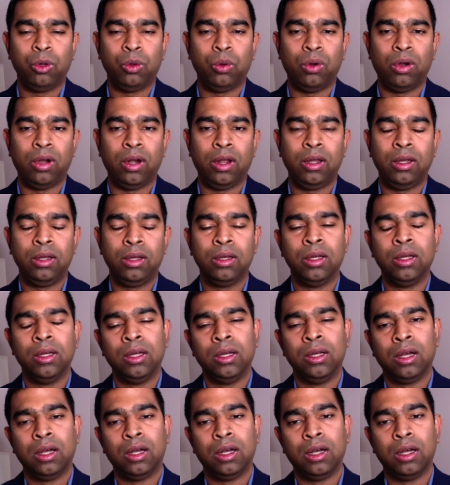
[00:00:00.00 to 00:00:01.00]
community.
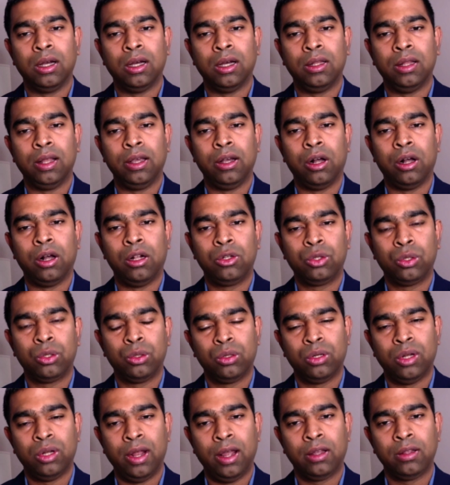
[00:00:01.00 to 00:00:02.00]
Uh, they
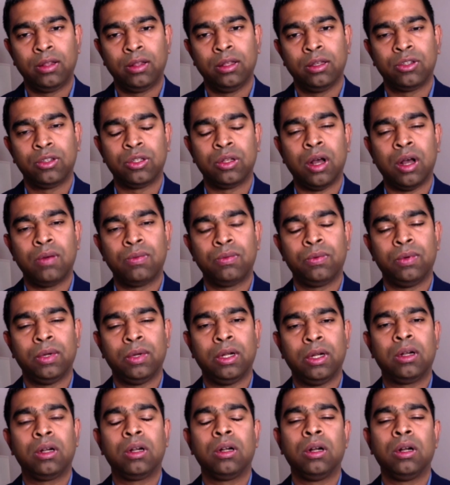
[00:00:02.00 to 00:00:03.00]
also take the
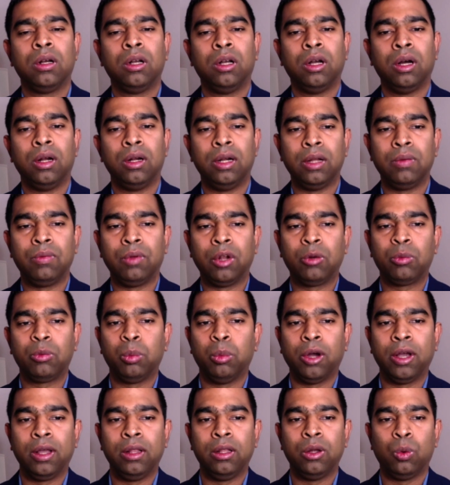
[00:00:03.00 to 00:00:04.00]
software
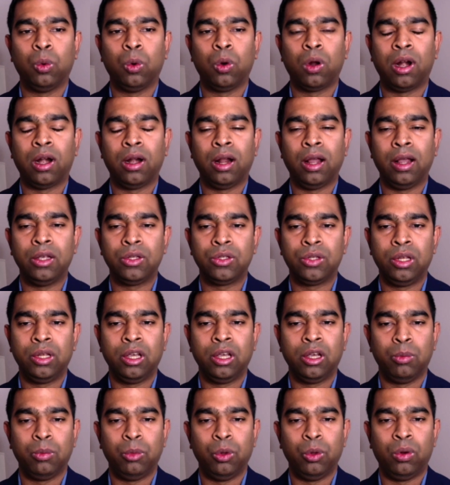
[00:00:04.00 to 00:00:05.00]
developed by the ORAN
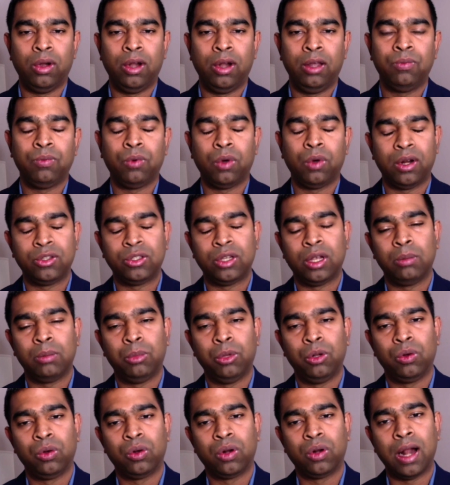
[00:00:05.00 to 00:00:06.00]
SC community, for
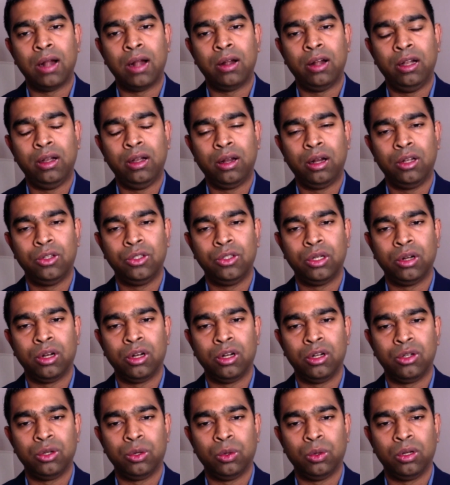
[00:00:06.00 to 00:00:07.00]
example, RAN
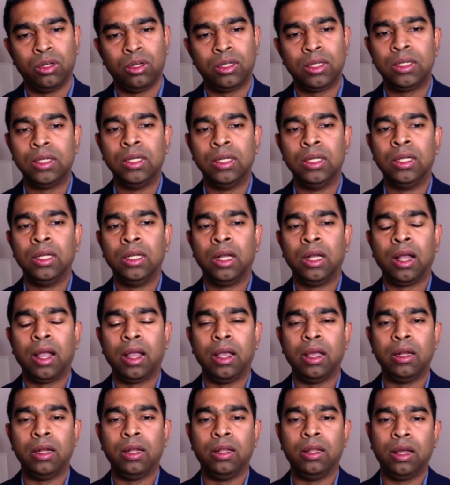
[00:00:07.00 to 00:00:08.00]
Intelligent Controller,
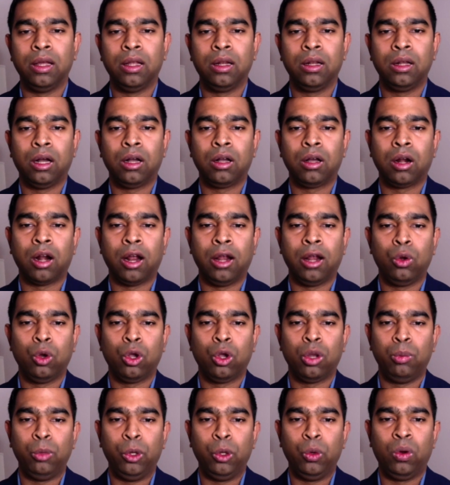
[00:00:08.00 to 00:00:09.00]
and then
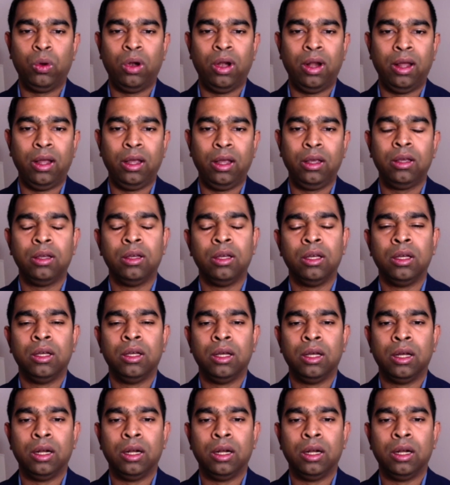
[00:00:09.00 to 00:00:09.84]
Akraino community